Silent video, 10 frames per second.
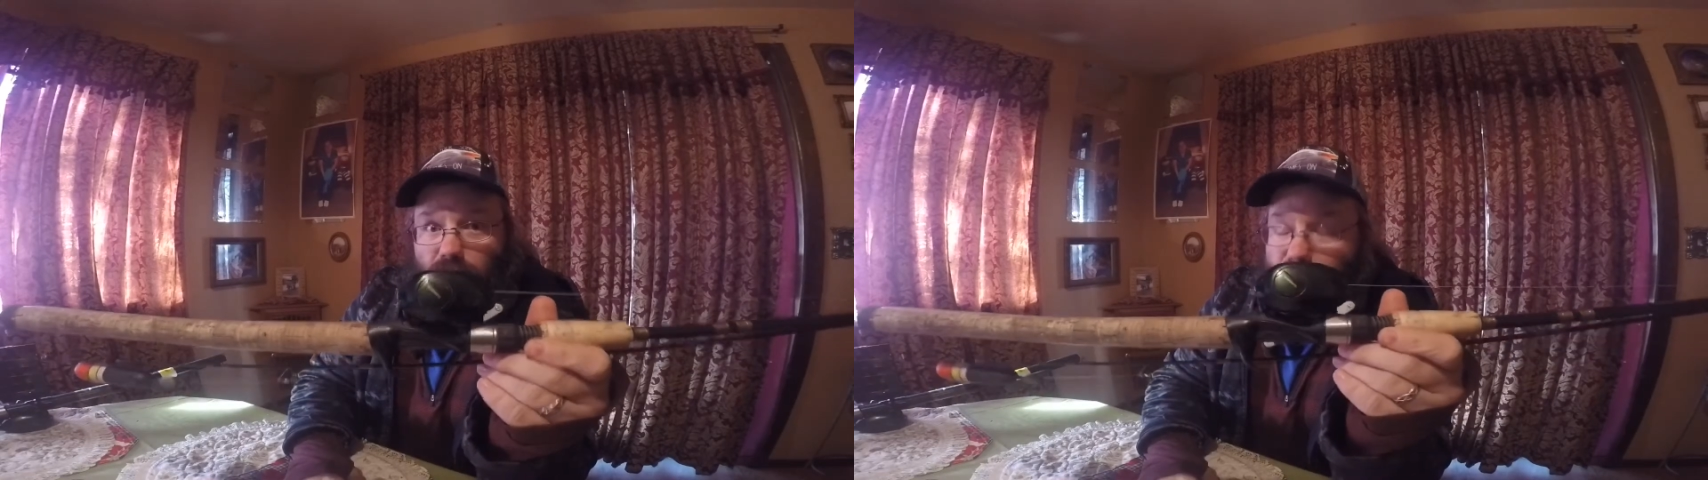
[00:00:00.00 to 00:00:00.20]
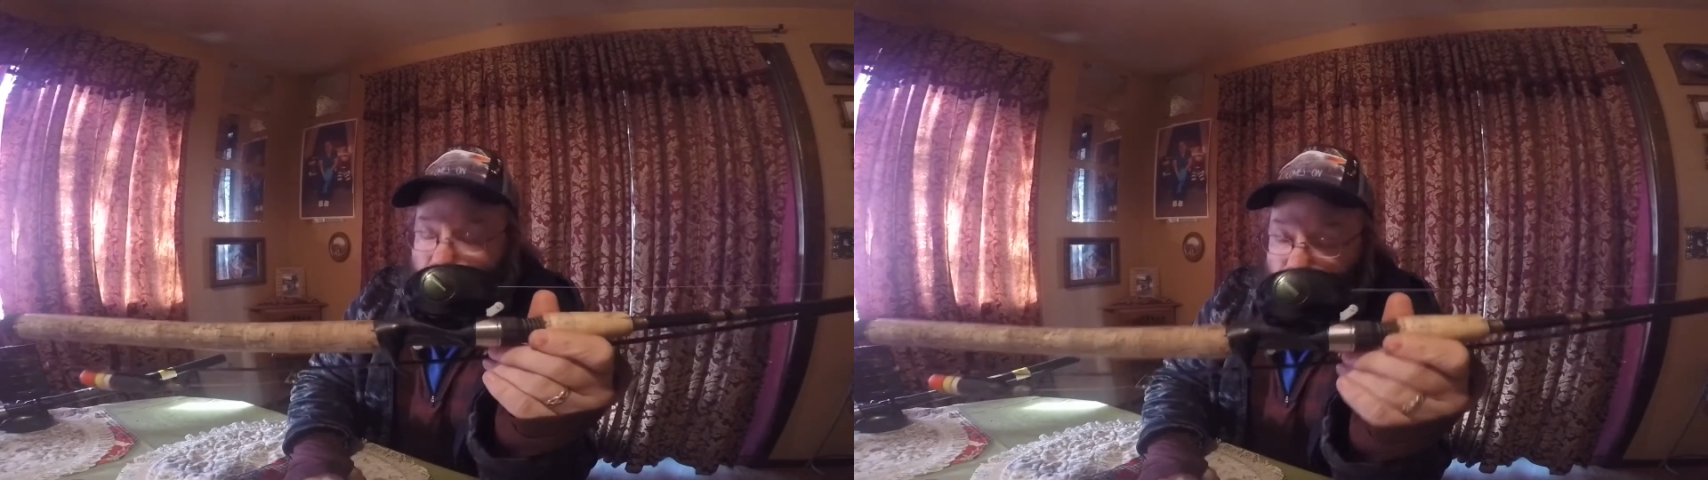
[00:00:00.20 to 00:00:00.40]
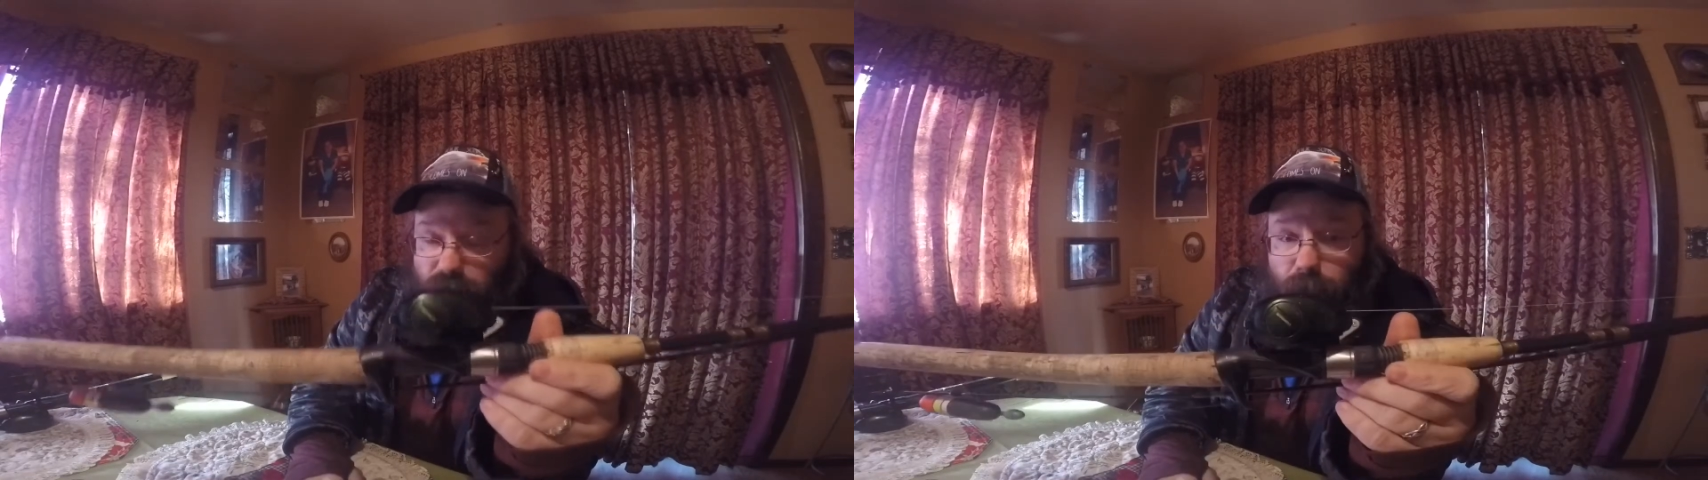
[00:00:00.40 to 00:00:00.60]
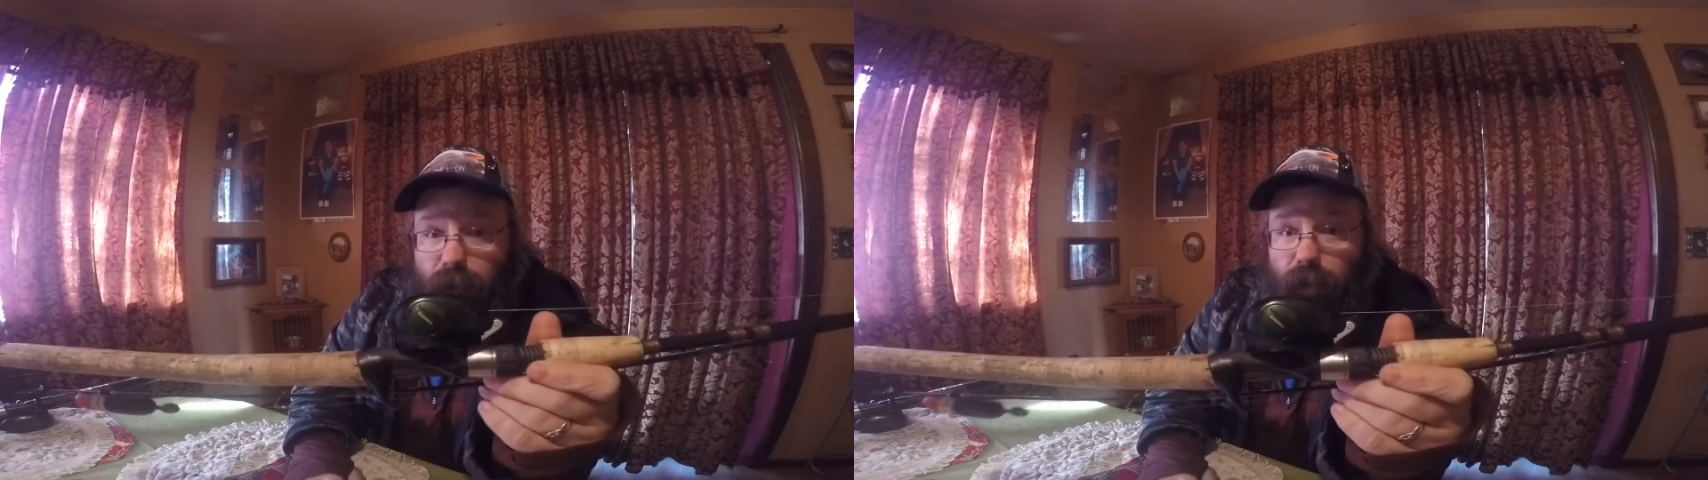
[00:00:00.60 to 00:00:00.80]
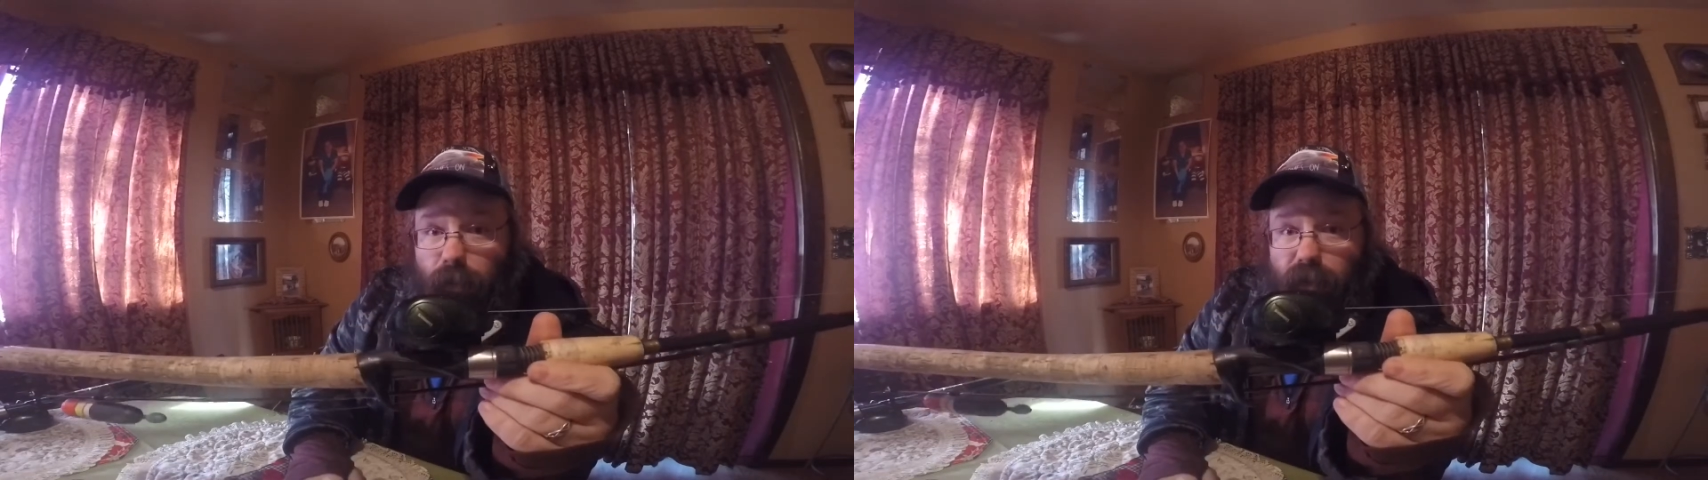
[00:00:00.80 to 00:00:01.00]
I've used some
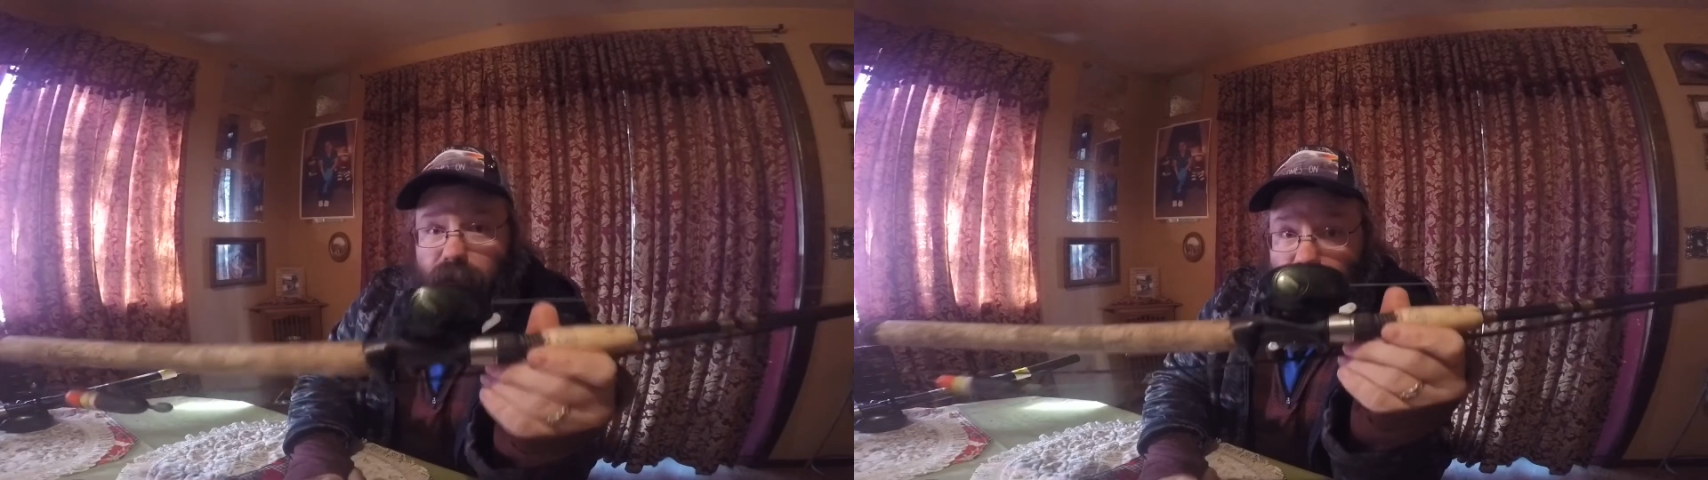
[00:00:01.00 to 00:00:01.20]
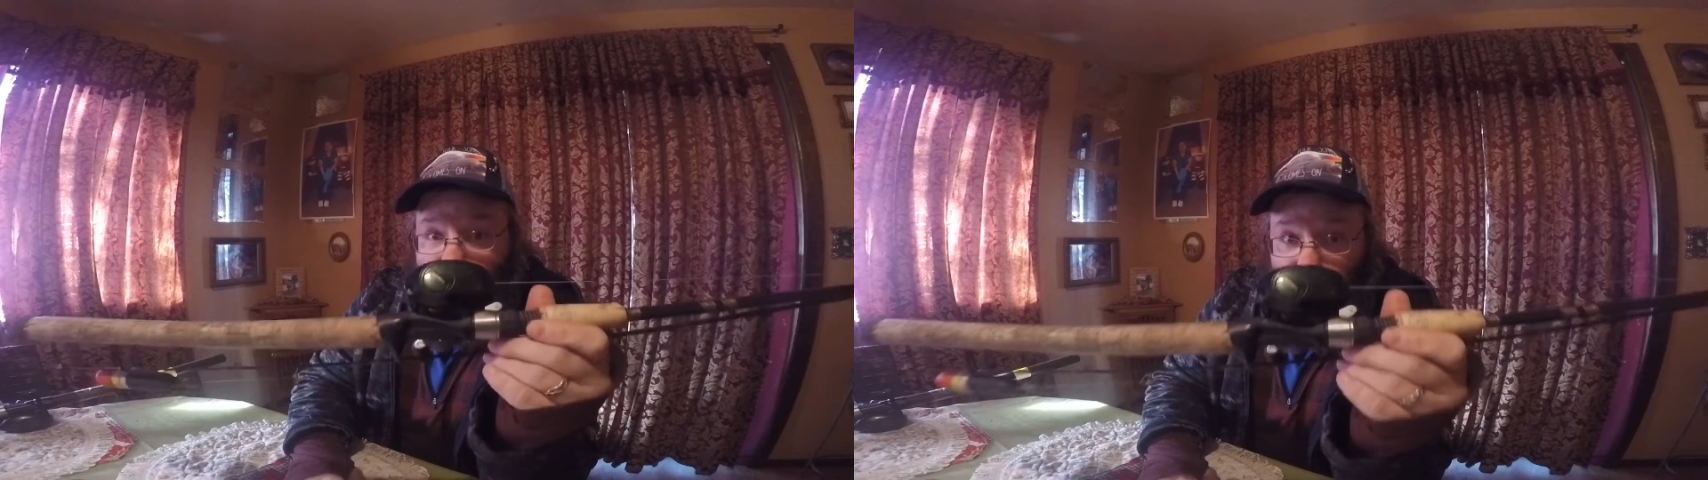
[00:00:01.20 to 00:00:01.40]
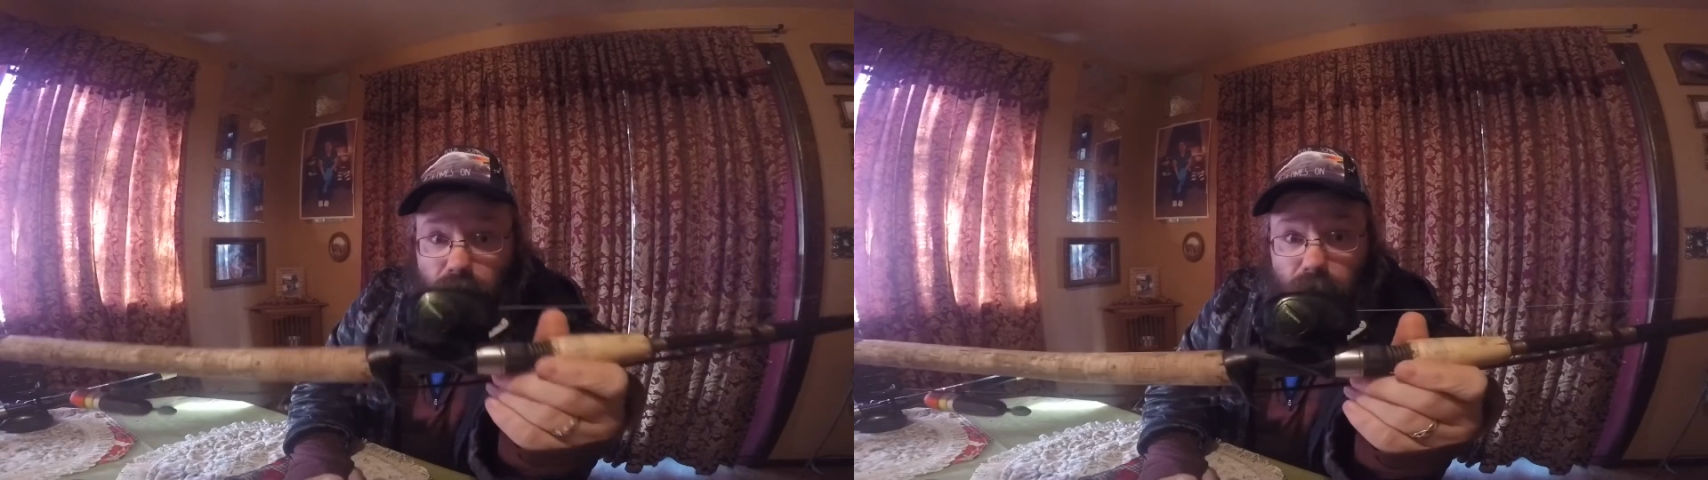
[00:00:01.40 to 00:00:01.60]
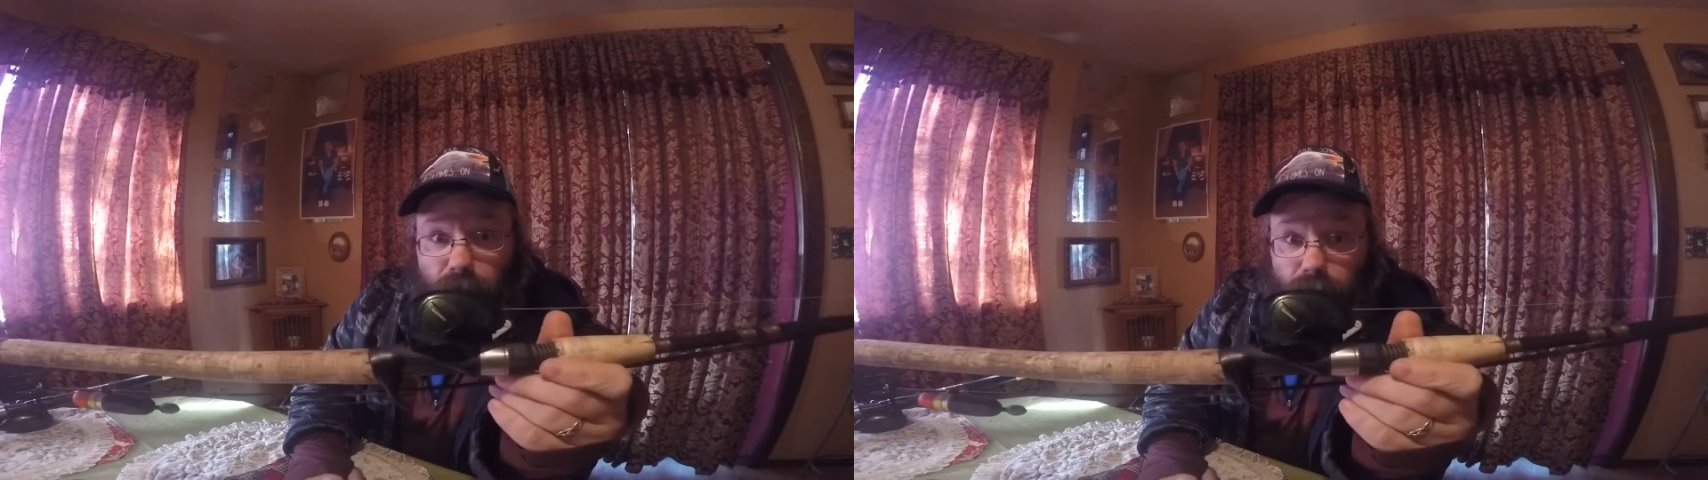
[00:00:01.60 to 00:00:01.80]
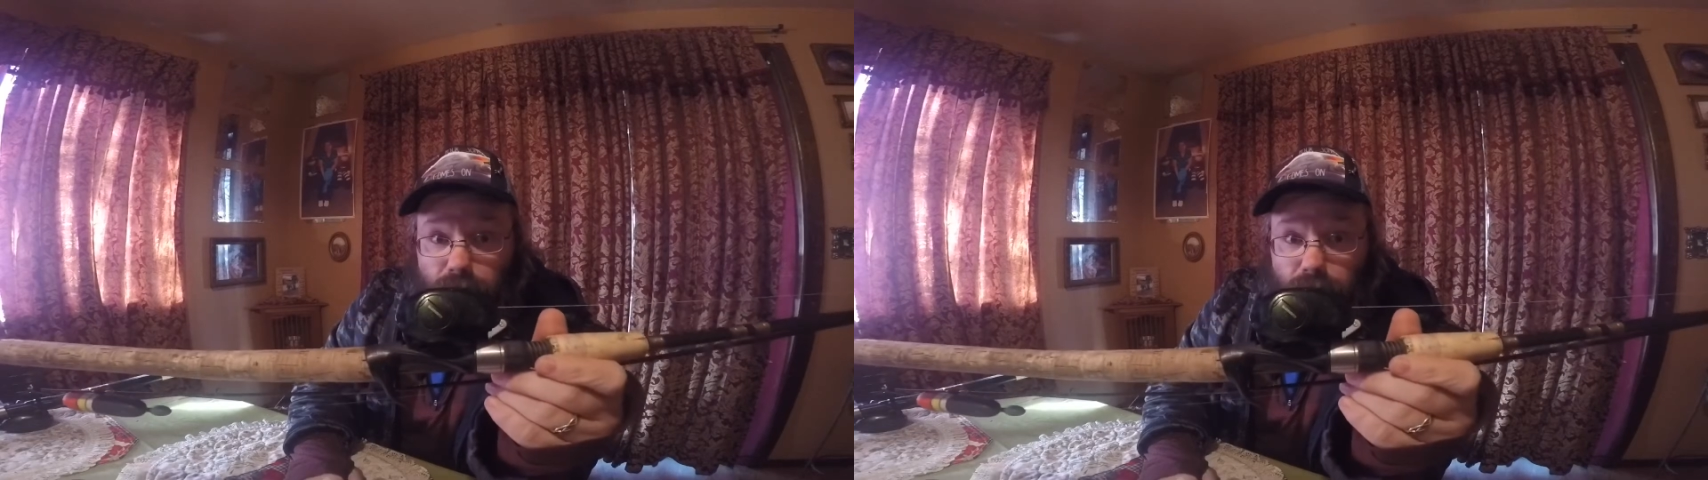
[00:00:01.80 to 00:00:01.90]
other ones and they're good.